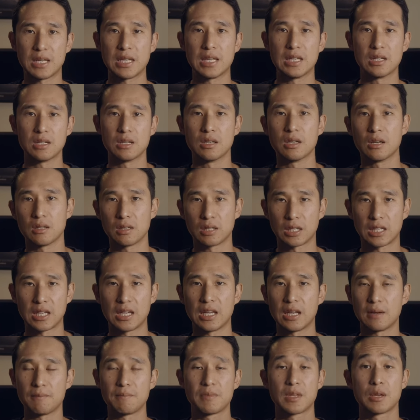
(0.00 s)
in the
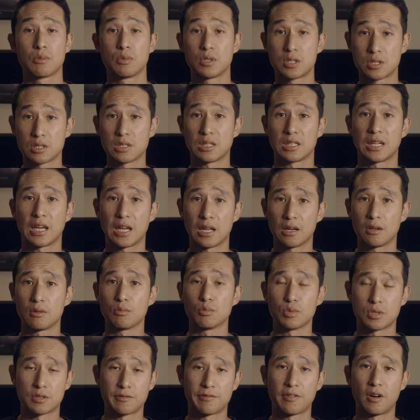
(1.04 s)
kit, which is again,
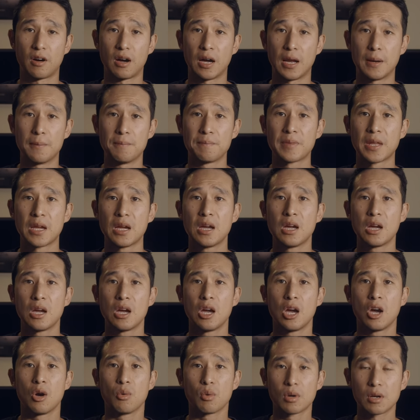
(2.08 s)
was fine.
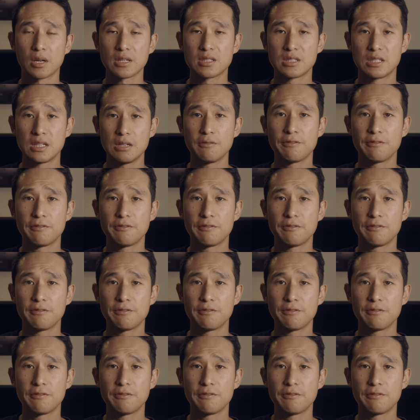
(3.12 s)
What I did